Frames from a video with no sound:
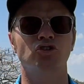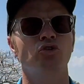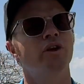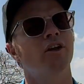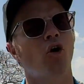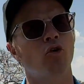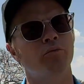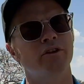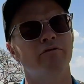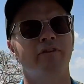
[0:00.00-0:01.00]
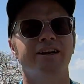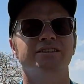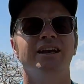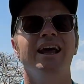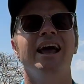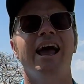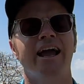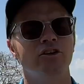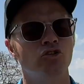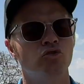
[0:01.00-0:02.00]
so you can open the face
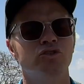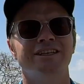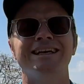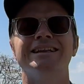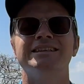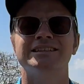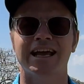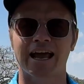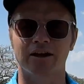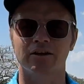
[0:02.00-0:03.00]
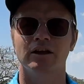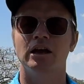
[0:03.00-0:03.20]
and use it in the sand.